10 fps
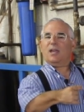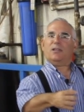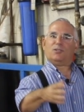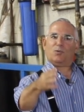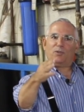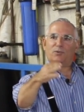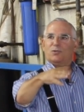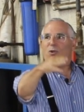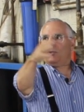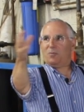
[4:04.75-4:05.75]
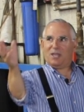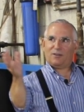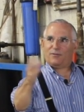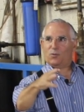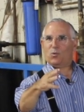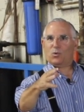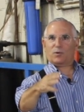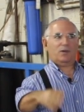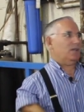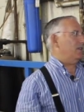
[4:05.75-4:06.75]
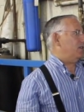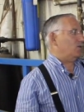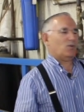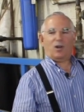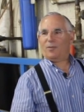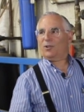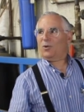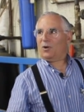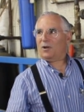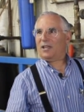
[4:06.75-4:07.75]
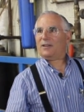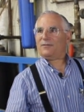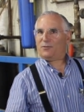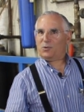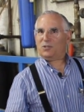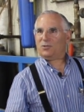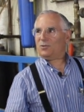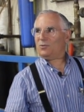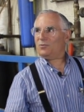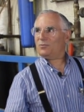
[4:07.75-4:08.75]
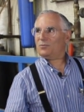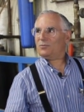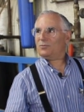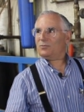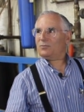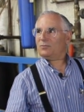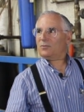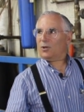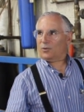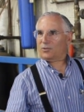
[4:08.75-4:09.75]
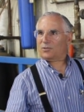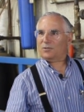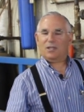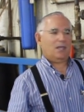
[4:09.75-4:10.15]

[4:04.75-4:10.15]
And so when there's no demand for water, this will hum along at 42 hertz.